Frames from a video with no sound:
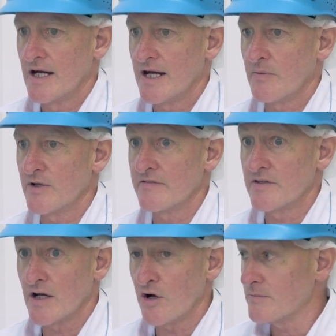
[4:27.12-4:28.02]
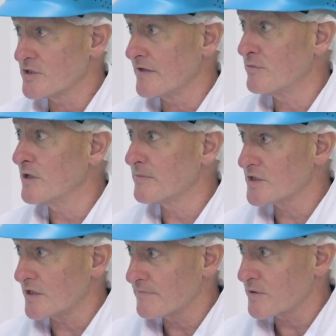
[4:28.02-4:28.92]
uh, we have the Home Safe Work
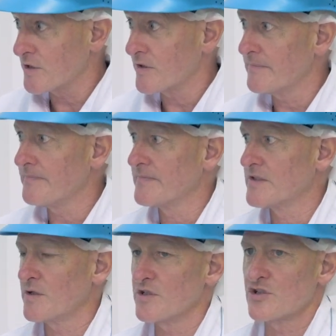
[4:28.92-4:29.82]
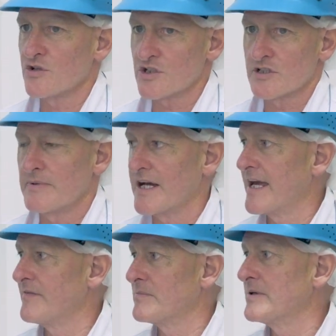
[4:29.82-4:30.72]
Safe program, so it's not just about
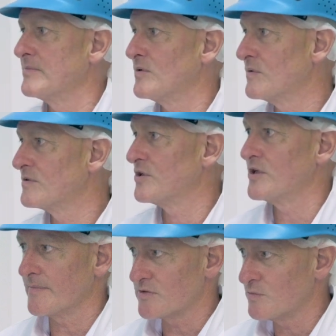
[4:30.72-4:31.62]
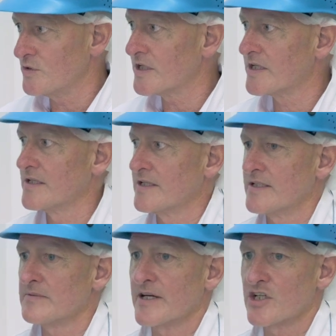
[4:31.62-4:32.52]
having people turn up to work,
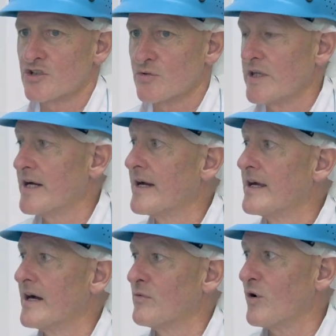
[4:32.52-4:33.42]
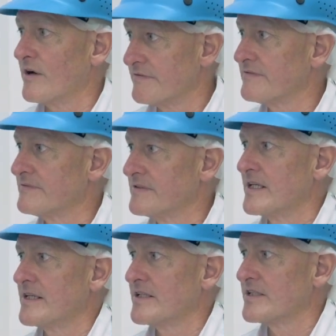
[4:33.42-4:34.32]
it's making sure they arrive
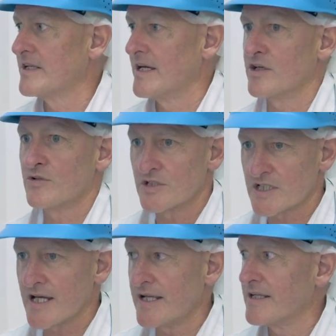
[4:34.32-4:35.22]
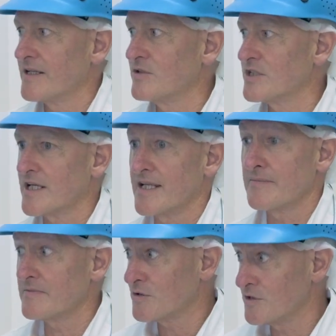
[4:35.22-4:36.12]
in a good state, a good,
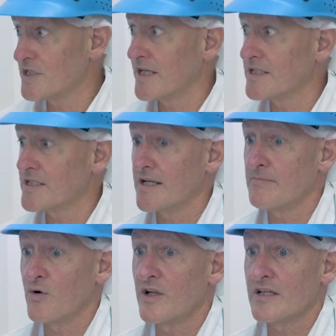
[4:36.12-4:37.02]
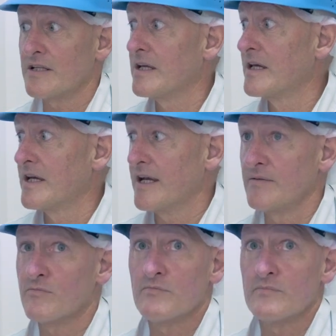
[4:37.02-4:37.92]
sound, good sound state of mind and,
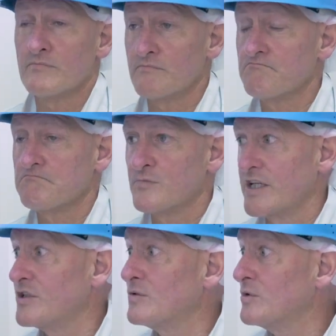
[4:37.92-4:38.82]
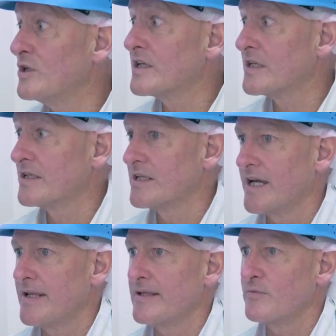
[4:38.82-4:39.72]
and ready to work
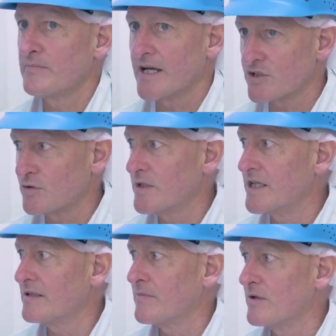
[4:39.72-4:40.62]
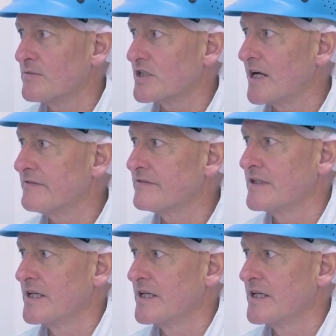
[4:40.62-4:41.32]
and that we make sure we get them home safe.